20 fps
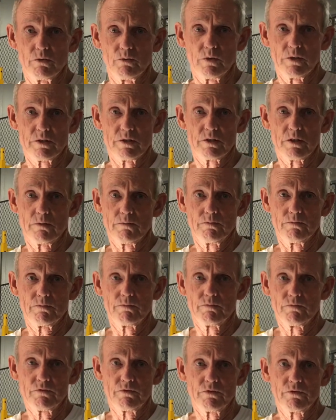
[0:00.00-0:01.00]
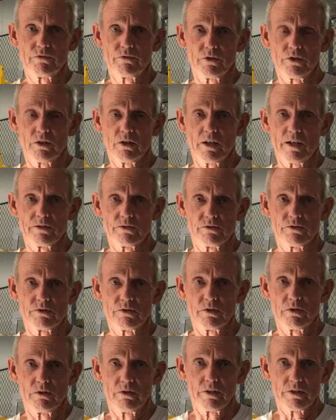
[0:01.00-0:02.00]
which some fertilizers
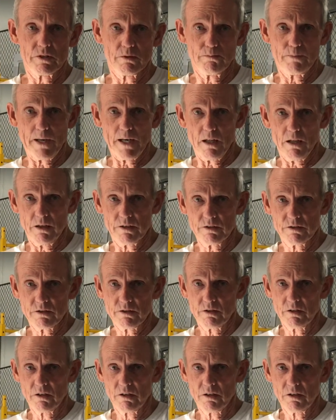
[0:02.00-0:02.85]
do. It's a balanced,